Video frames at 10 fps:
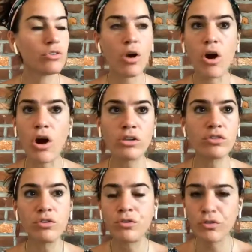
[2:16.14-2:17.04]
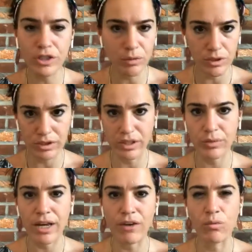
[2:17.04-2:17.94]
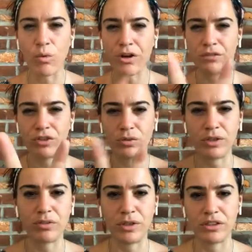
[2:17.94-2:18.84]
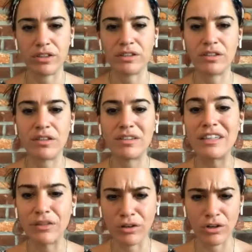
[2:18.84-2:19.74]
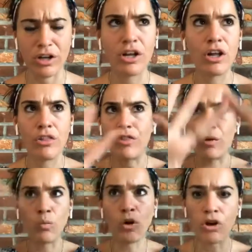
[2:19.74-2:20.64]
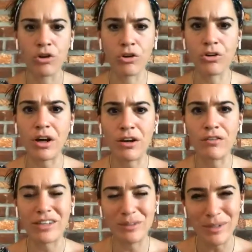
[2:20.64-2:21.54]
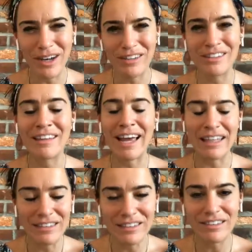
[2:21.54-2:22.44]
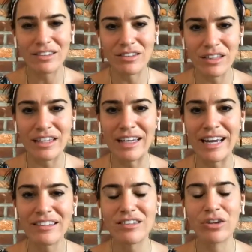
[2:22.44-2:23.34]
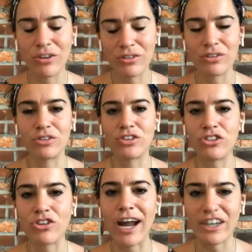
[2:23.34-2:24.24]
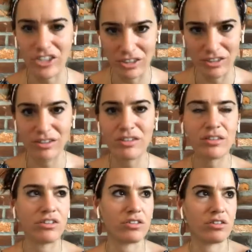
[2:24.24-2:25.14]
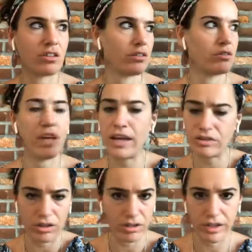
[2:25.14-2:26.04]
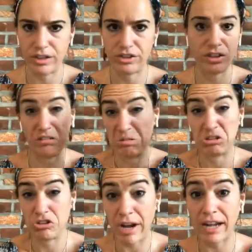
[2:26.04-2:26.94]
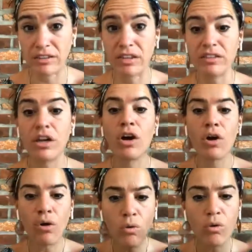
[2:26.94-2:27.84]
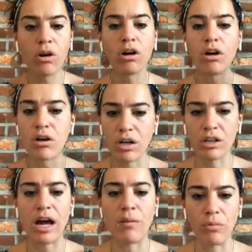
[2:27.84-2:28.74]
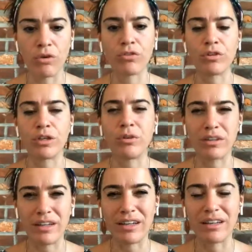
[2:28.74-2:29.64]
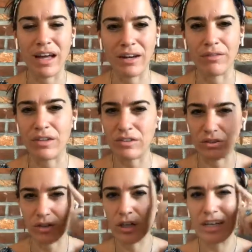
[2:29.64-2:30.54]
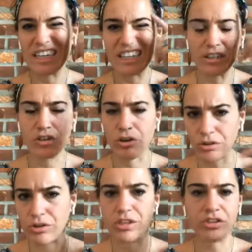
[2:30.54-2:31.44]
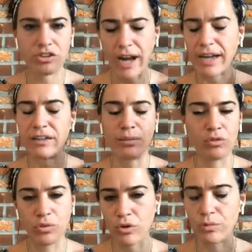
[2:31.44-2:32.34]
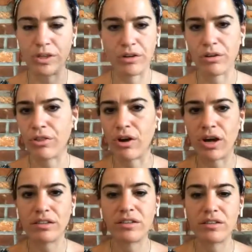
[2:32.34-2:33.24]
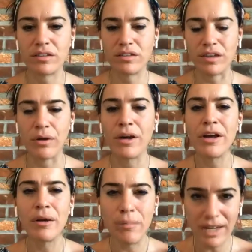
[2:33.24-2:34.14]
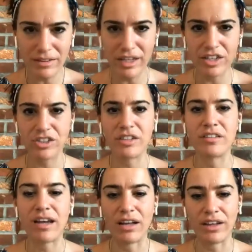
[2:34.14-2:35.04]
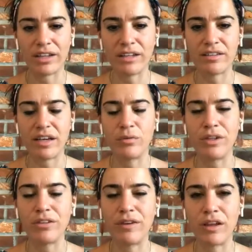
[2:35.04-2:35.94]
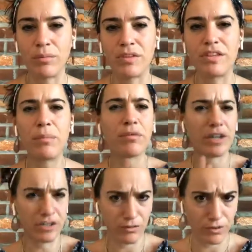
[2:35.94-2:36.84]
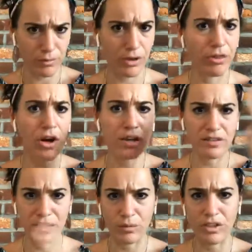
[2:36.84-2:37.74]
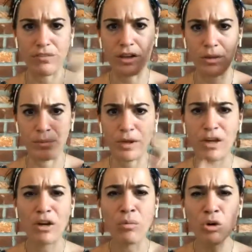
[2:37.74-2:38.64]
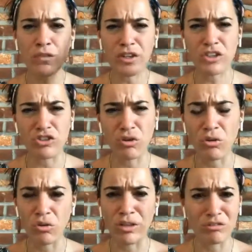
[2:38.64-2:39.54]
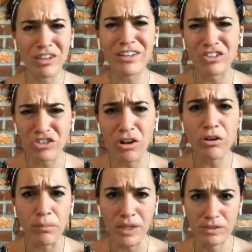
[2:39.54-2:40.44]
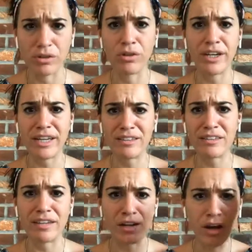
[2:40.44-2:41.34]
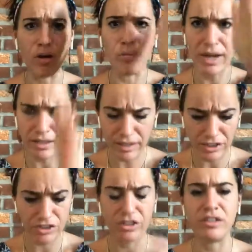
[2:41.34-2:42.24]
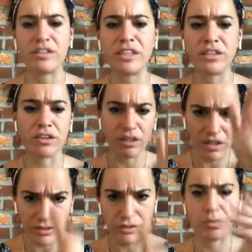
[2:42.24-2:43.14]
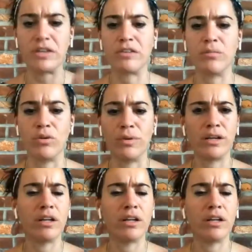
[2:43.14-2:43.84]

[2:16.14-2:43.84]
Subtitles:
all too frequently we have one of two experiences. Either the world of, let's be honest, endless external distractions just takes our attention, distracts us, or a lot more frequently, a lot of us are internally distracted, absorbed in our thoughts. So meditation is how, like I said, we develop a separation from our thoughts and we develop more of a control and really a stronger muscle that gets to say, no, my attention is here in this present moment